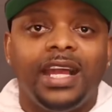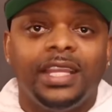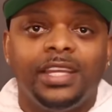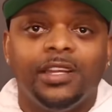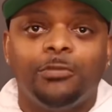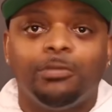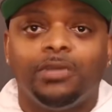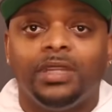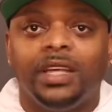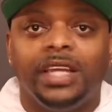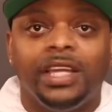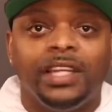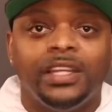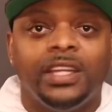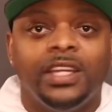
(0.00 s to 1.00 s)
am
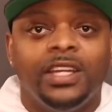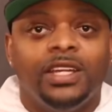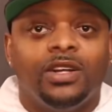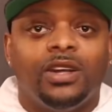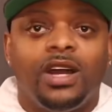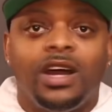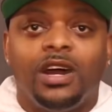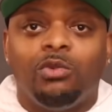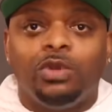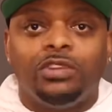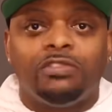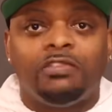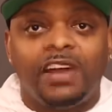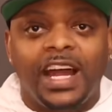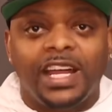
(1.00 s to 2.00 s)
playing with
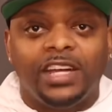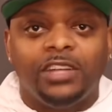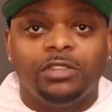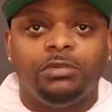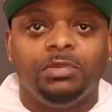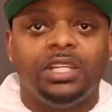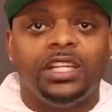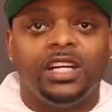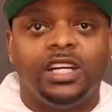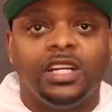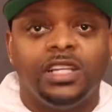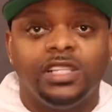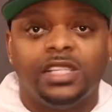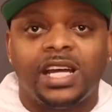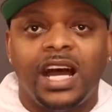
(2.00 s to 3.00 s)
fire,
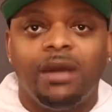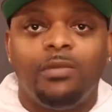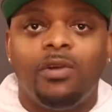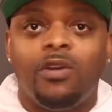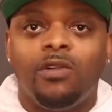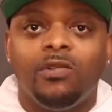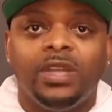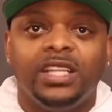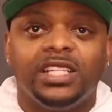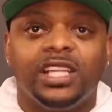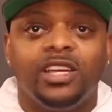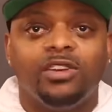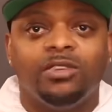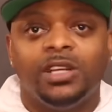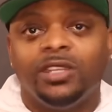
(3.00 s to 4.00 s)
because I'm always
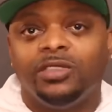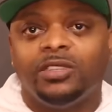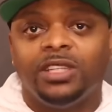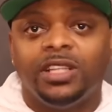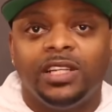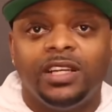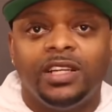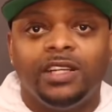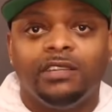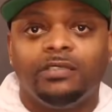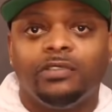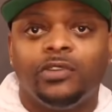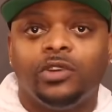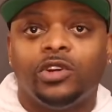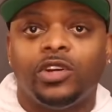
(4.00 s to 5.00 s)
held under the gun
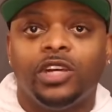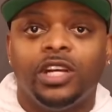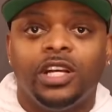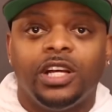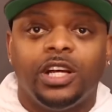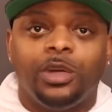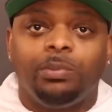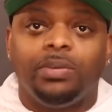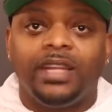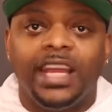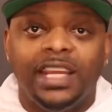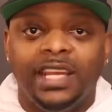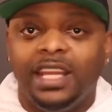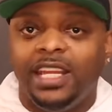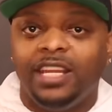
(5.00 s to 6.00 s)
for a
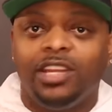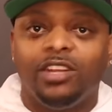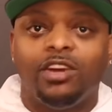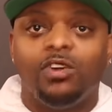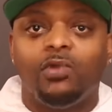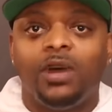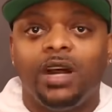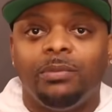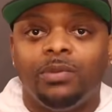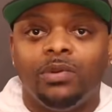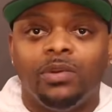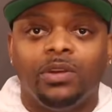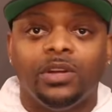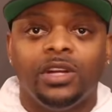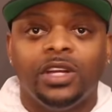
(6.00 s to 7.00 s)
play needing to go up
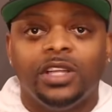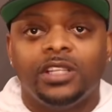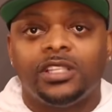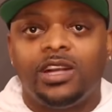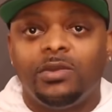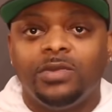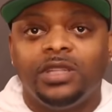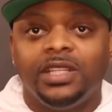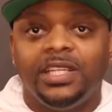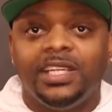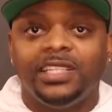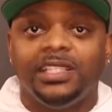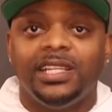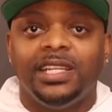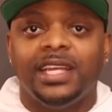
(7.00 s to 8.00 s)
or certain
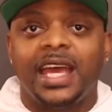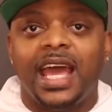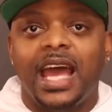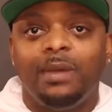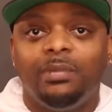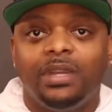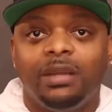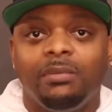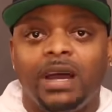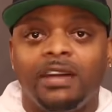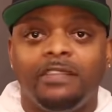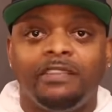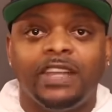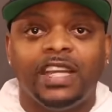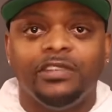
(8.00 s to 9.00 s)
things needing to happen in my
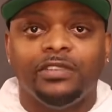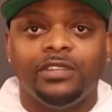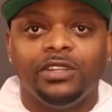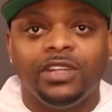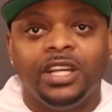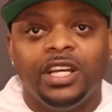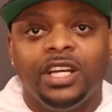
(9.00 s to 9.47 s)
favor